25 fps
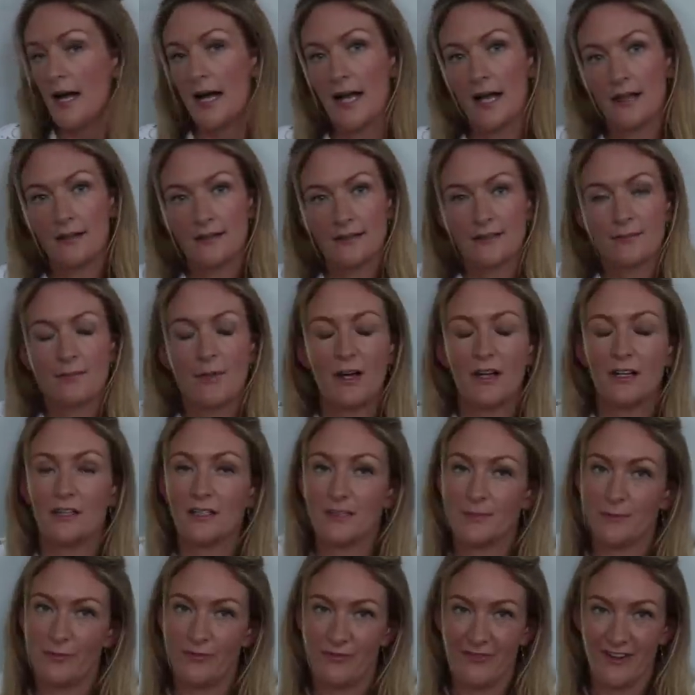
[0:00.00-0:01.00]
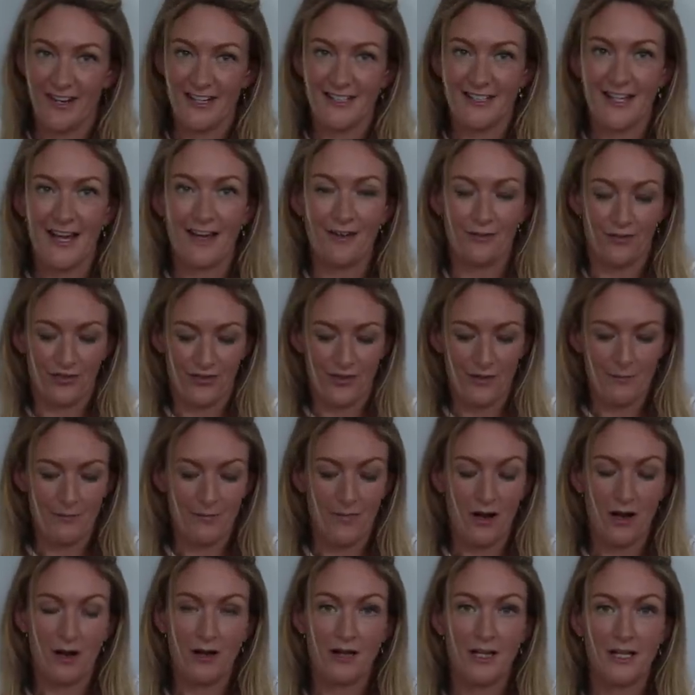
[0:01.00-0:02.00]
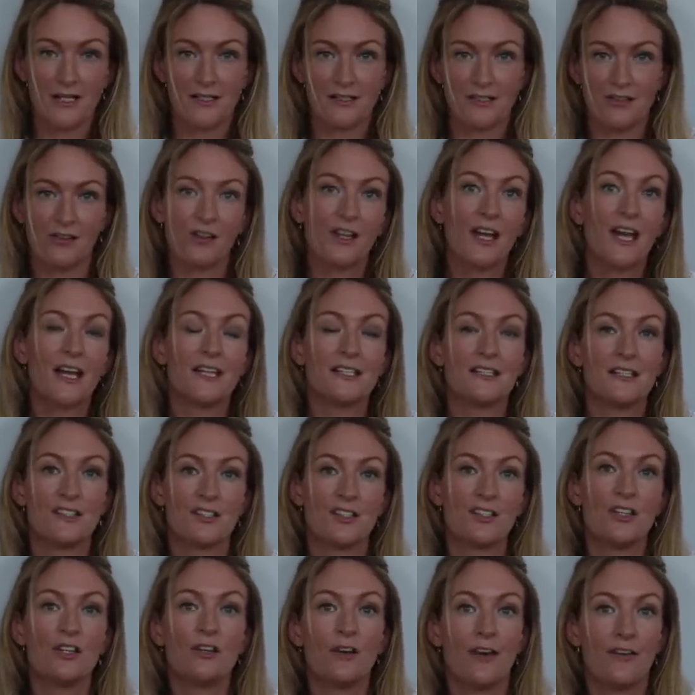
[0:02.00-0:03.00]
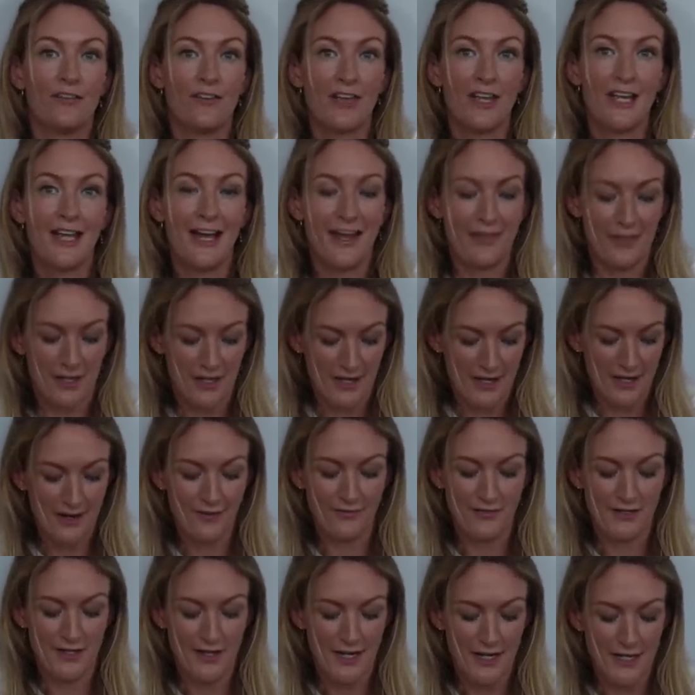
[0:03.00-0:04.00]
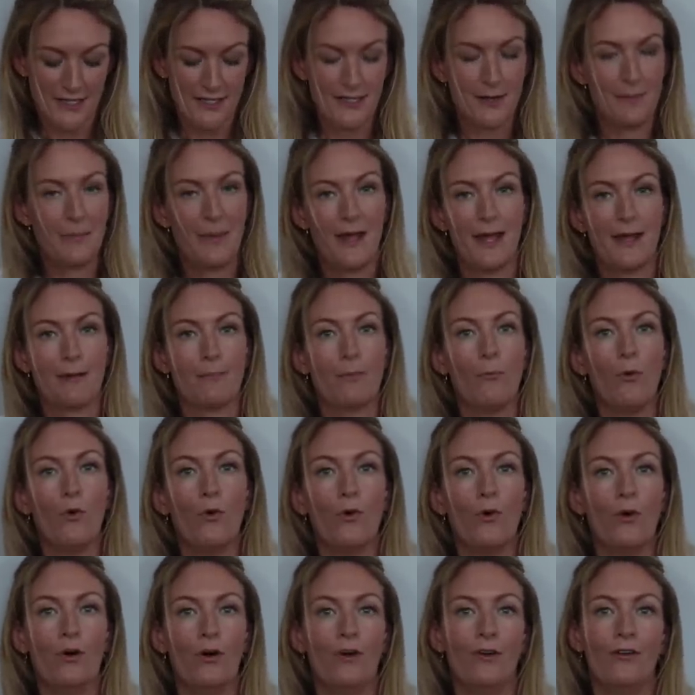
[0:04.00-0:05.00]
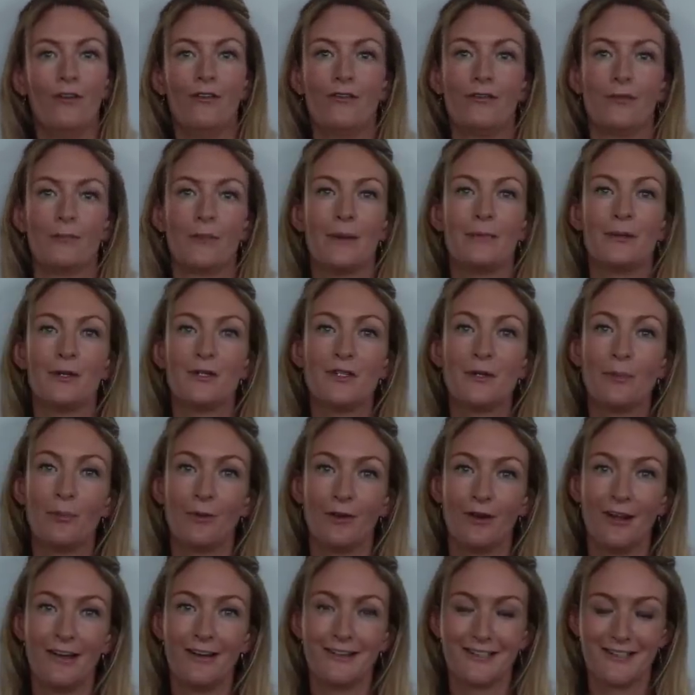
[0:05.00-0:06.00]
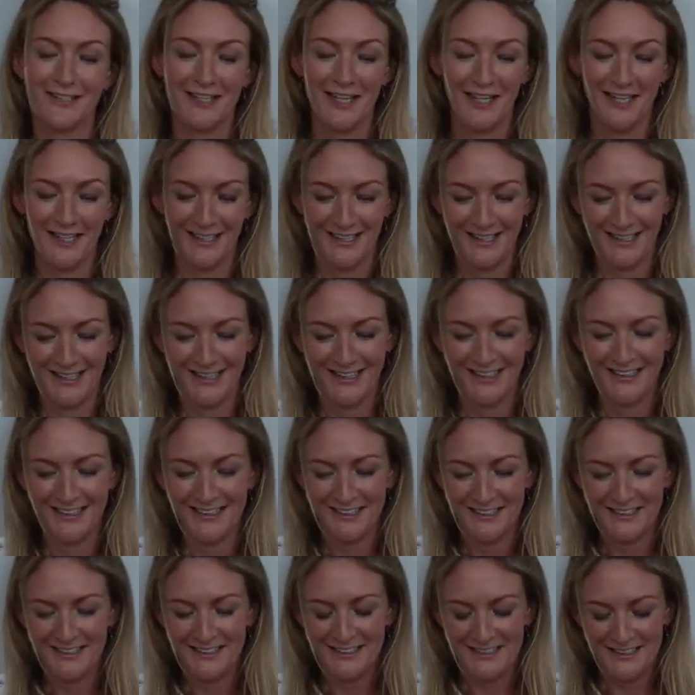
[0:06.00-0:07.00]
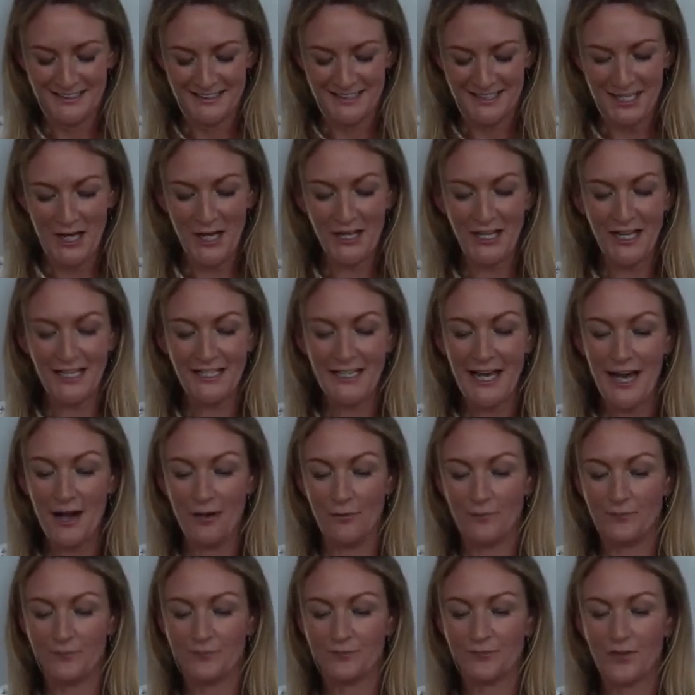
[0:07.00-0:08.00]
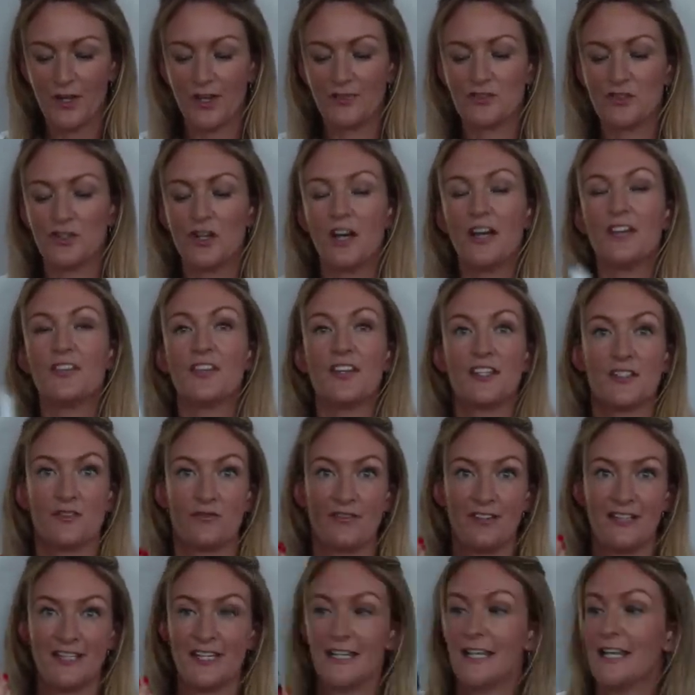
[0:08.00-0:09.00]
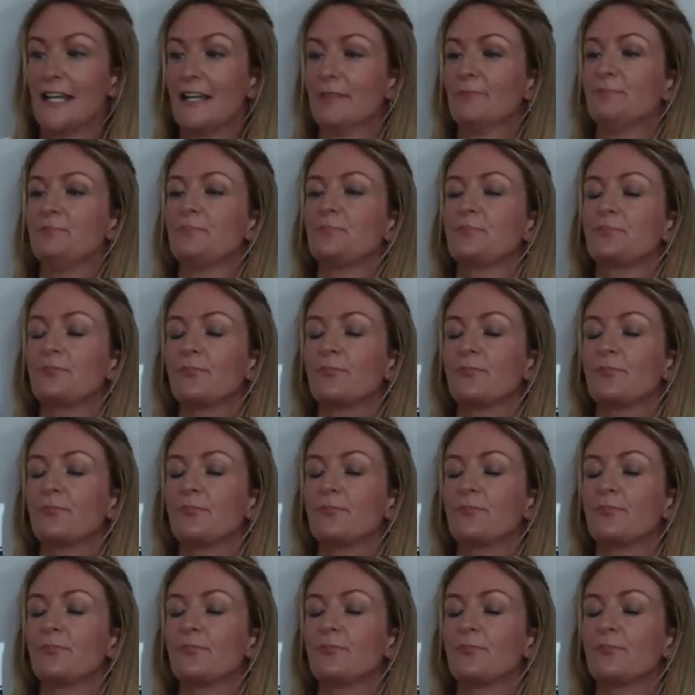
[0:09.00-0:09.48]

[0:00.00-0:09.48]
Else my husband freaks out that my suitcase is too heavy and then I have to end up paying more for my beauty products. Okay, now, I've tried this recently.